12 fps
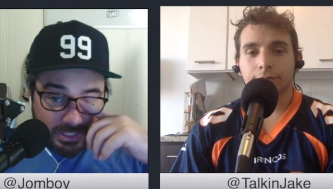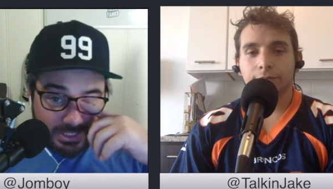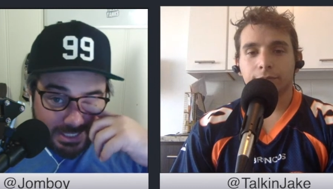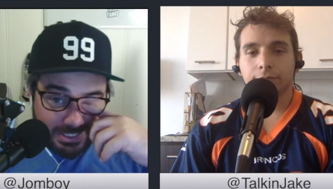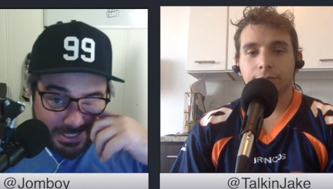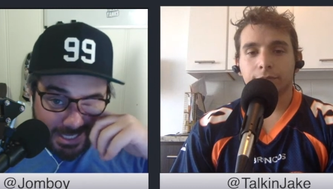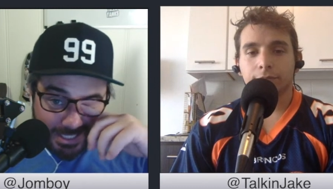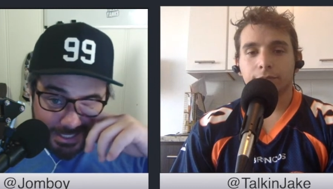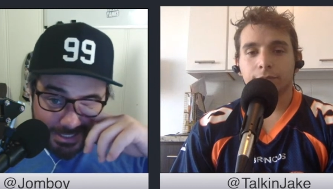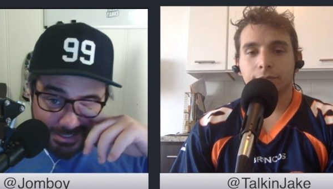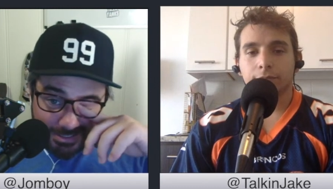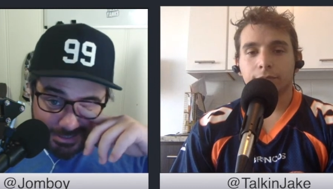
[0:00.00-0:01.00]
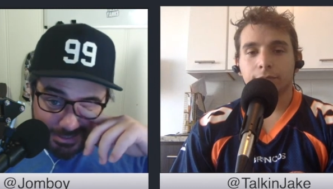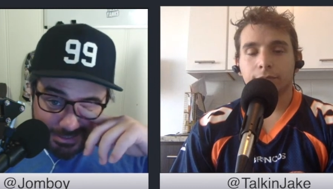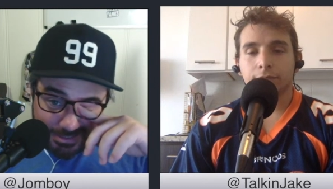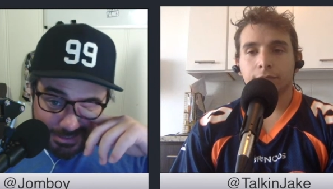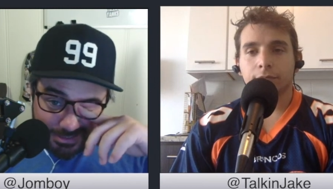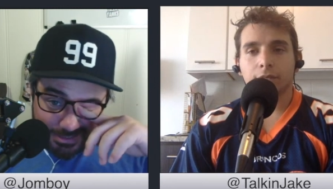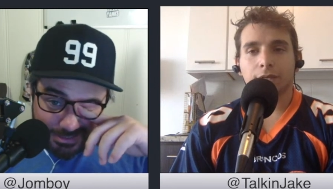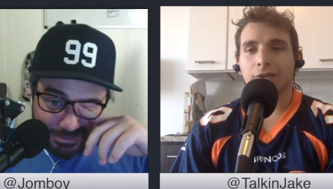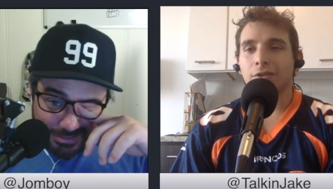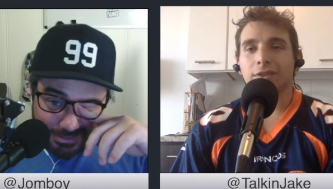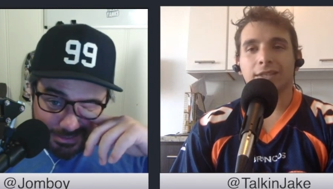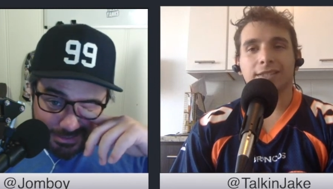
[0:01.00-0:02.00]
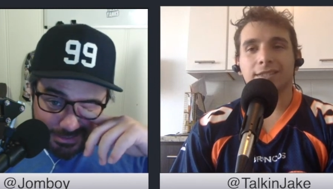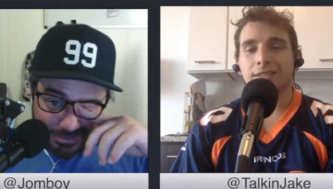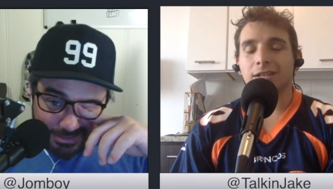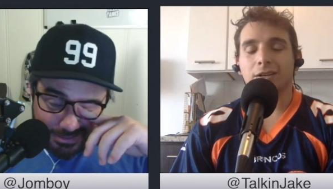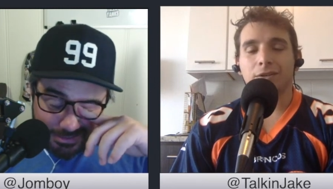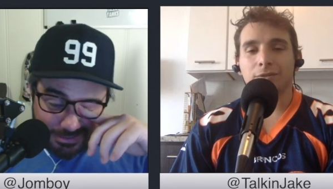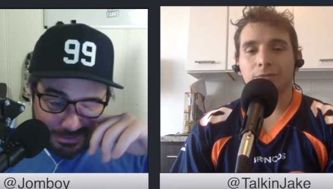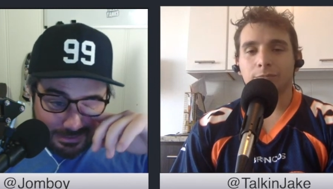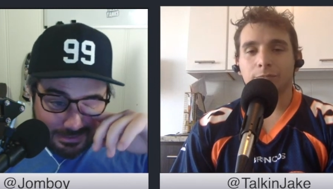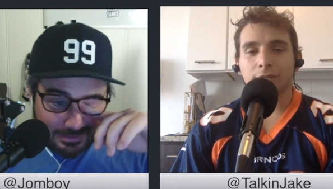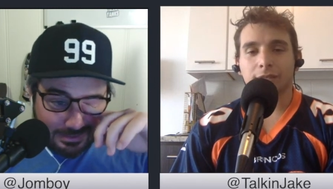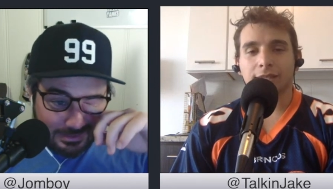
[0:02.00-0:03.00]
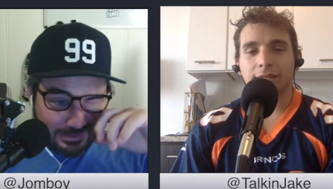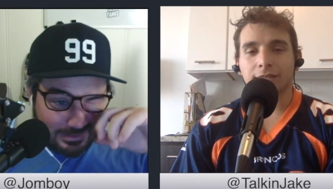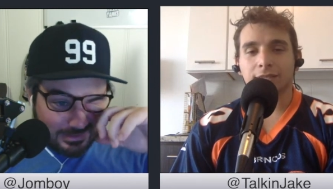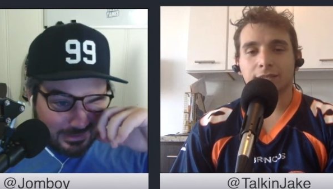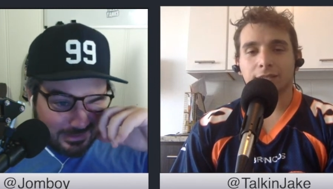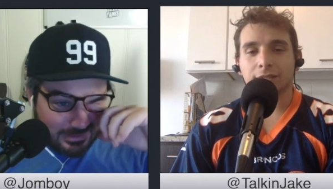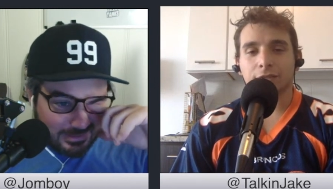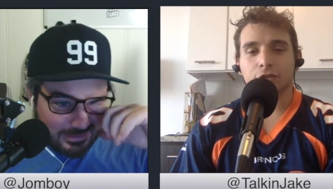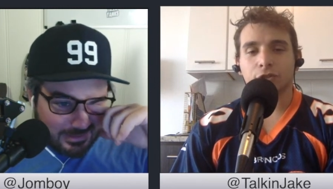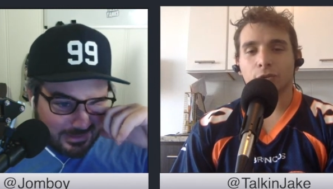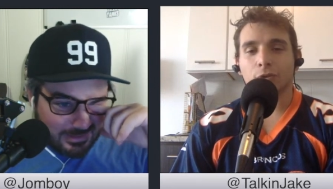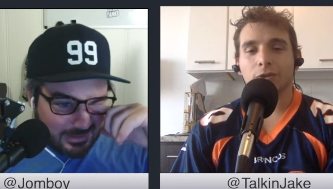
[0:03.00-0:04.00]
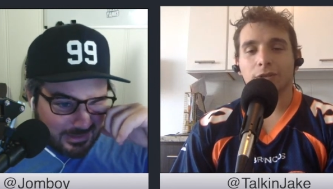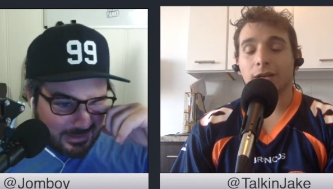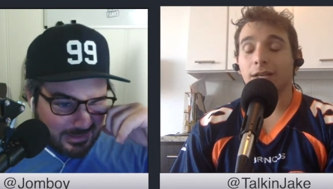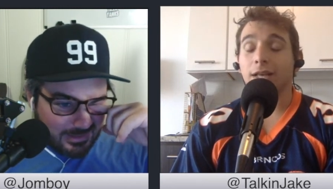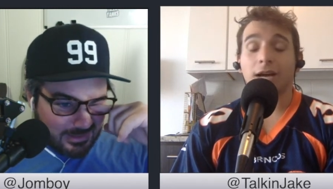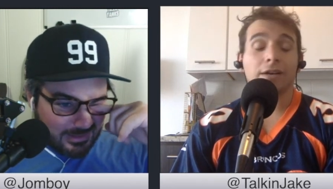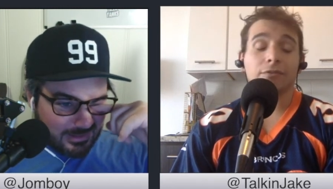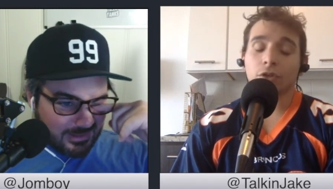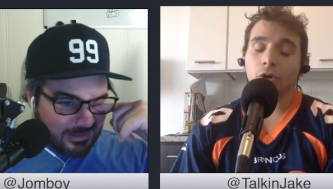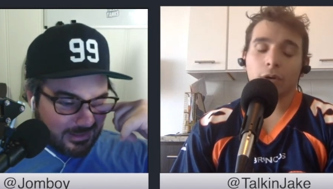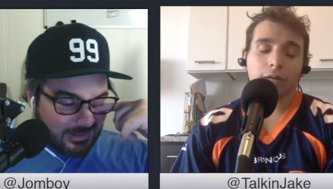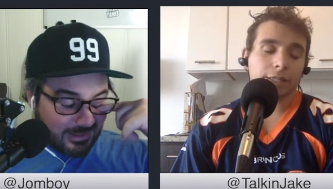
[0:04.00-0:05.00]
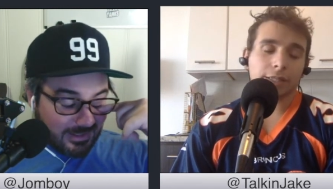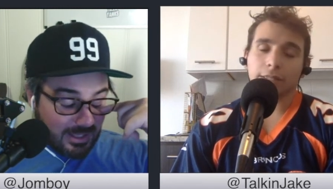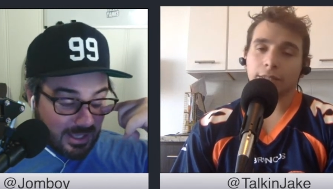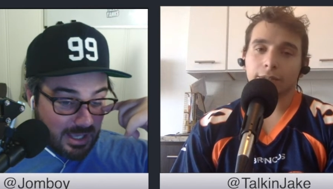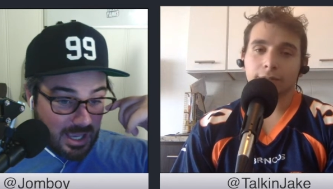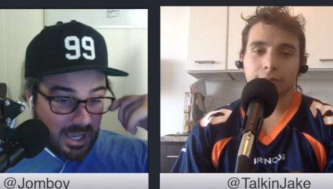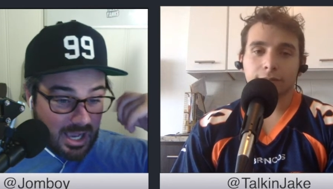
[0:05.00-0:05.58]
Speaker 1: six seconds?
Speaker 2: I don't think so, but I think it's like a short. I, I have no idea.